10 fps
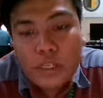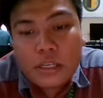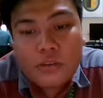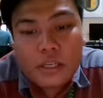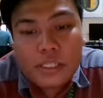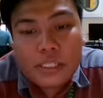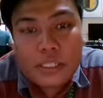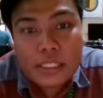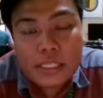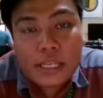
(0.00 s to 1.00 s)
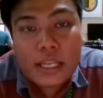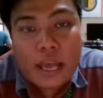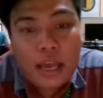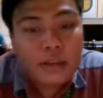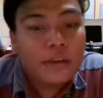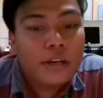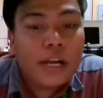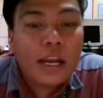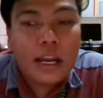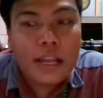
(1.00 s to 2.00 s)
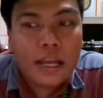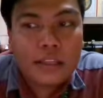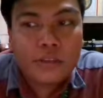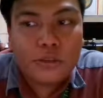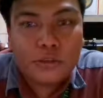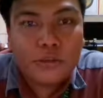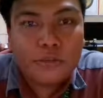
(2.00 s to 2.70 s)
increases at higher latitude.